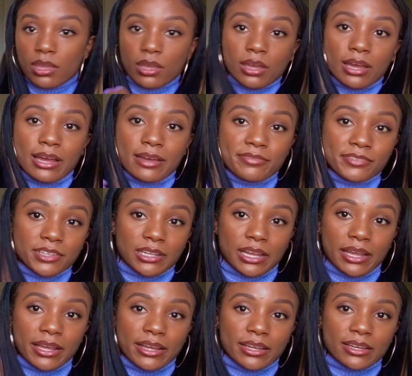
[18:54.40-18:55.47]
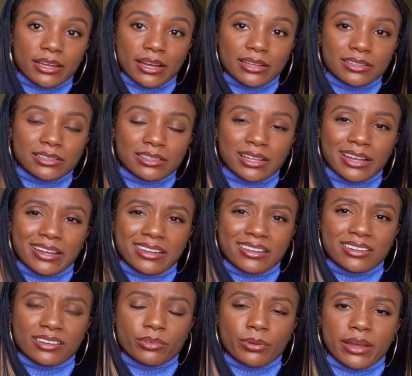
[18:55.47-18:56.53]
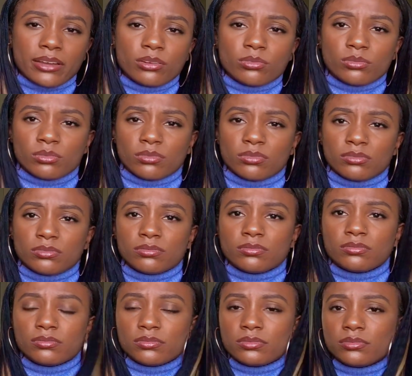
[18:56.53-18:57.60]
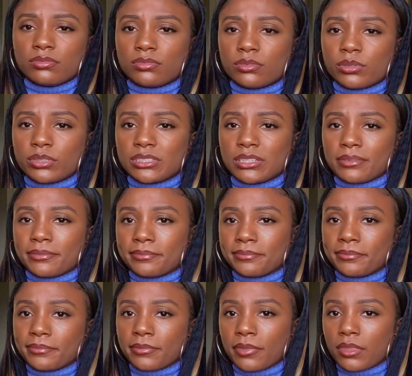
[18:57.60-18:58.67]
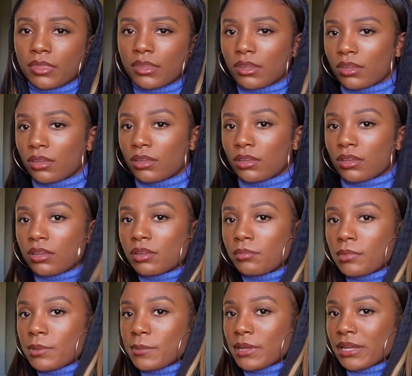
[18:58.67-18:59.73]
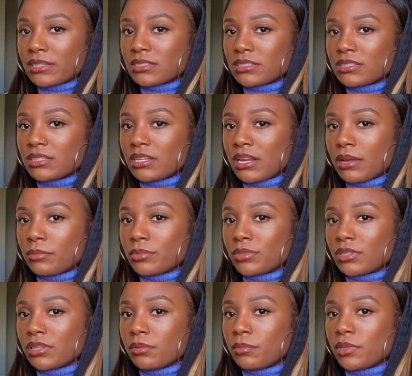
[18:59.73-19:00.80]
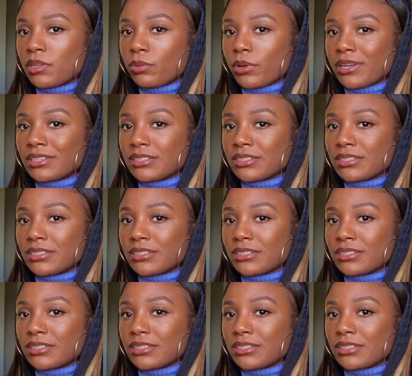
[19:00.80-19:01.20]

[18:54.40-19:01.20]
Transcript: I feel like I look like a raccoon or something. Maybe I just did not put them in the right